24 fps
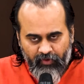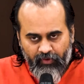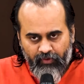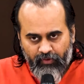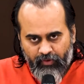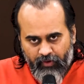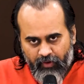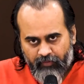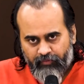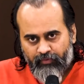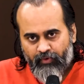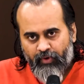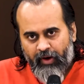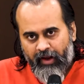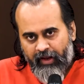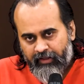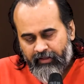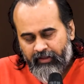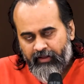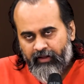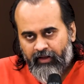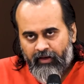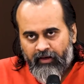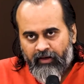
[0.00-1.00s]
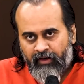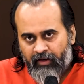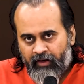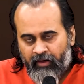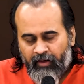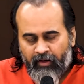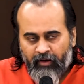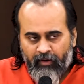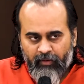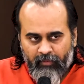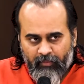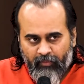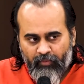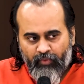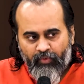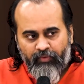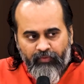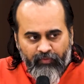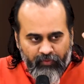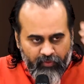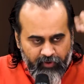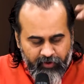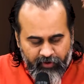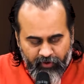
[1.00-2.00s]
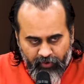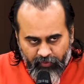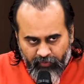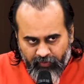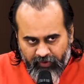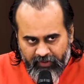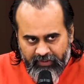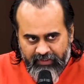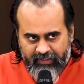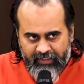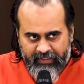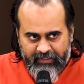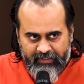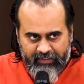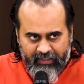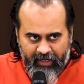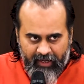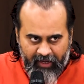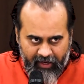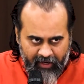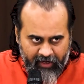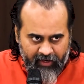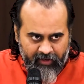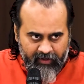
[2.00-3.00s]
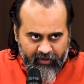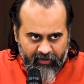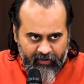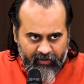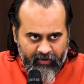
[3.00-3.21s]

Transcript: You have to either move fully towards the sky,